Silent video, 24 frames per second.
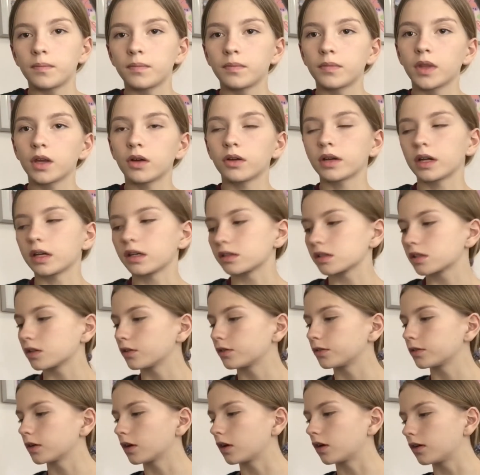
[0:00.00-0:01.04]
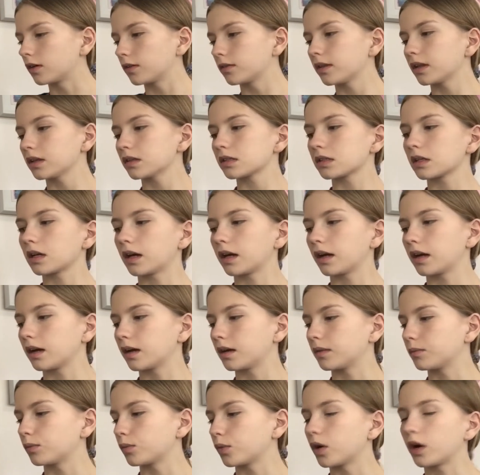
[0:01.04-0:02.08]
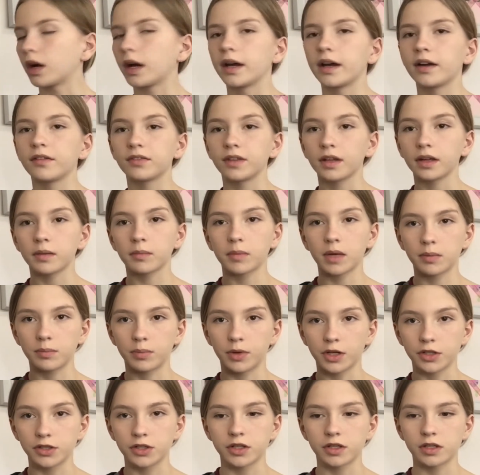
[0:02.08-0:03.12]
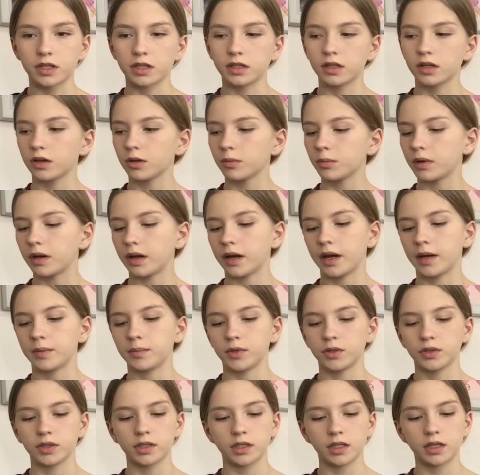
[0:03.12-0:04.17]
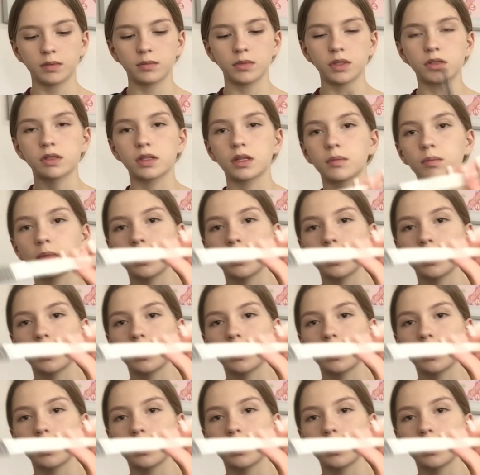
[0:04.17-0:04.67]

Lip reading: Okay, so for all of this, well, I have like my brushes in here, but I mostly am using my